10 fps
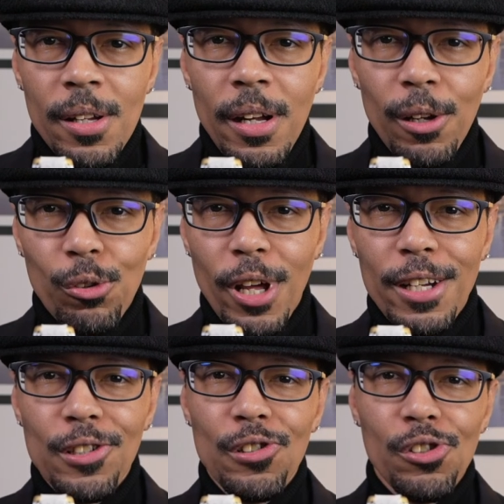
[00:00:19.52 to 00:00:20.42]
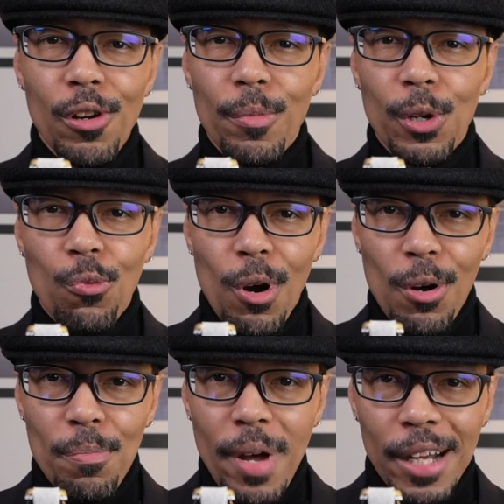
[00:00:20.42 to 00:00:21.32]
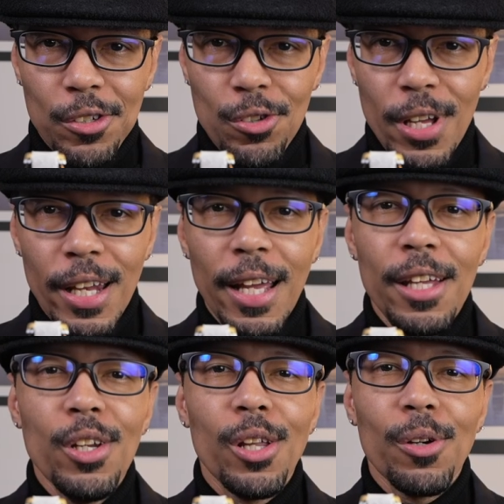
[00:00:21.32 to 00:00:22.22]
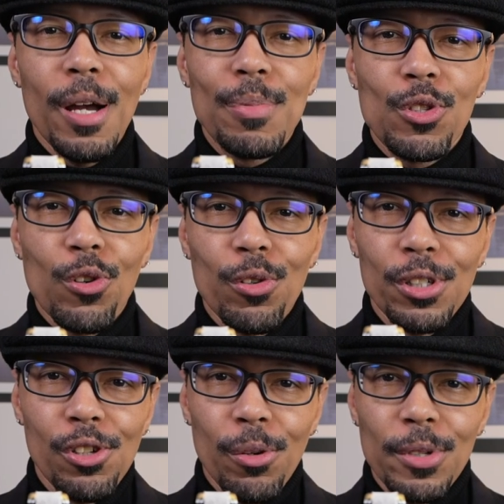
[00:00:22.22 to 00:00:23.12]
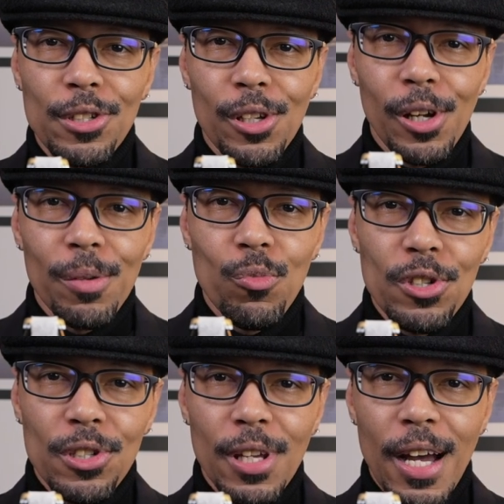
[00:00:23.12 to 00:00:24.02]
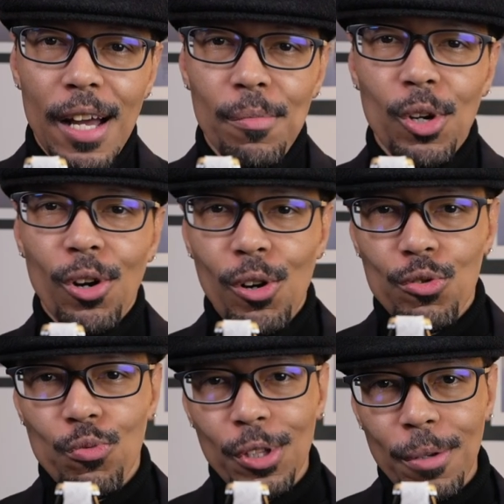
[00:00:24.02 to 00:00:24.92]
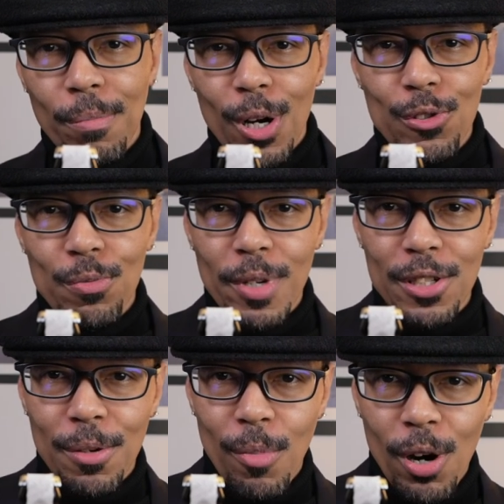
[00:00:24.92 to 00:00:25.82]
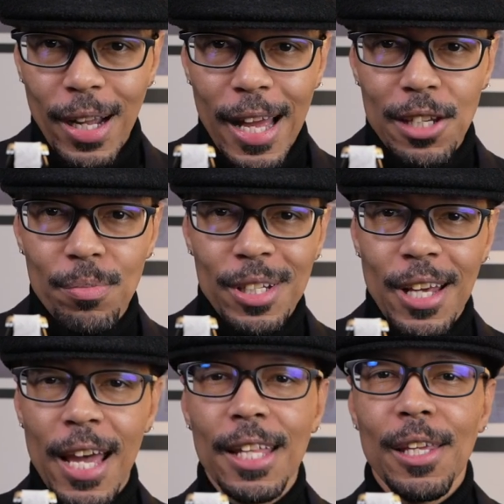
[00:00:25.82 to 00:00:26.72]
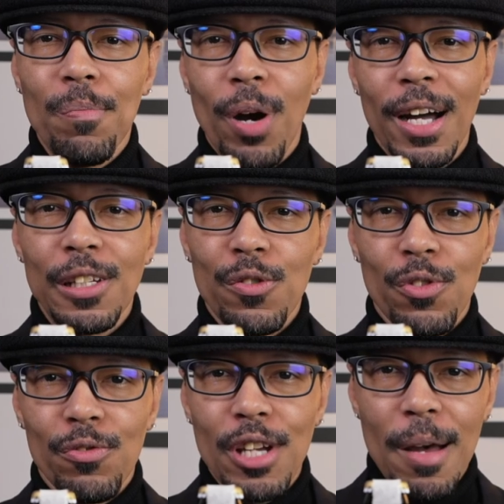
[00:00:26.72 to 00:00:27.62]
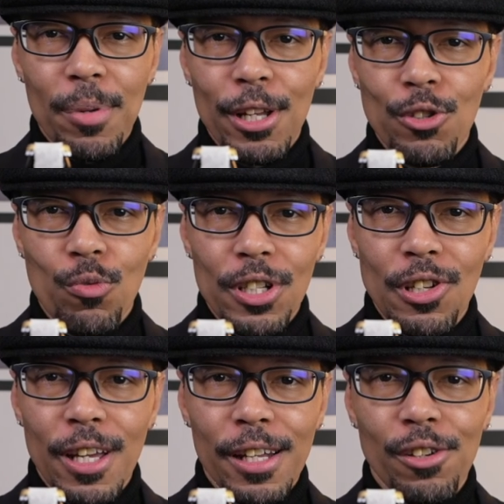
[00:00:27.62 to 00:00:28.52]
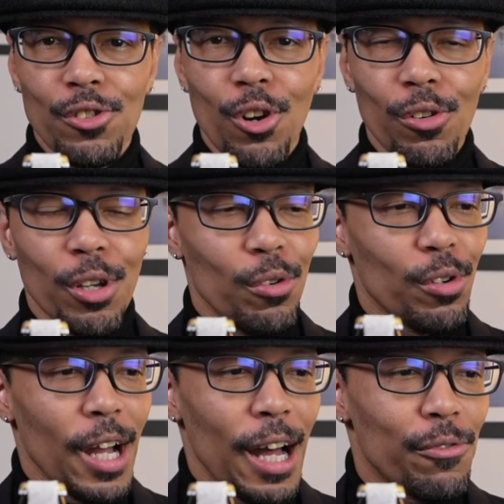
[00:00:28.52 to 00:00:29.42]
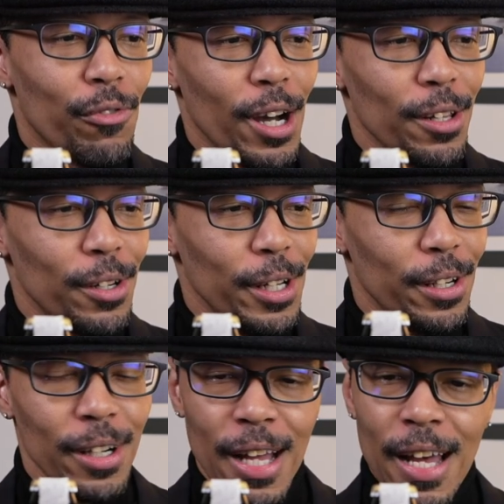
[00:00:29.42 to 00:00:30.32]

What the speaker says: Hello, ladies and gentlemen, and welcome back to yet another episode of Gentlemen's Club Whiskey. I am your host with the most, Mr. Mark Antimate, the pontiff of Japanese whiskey and your Tokyo godfather here.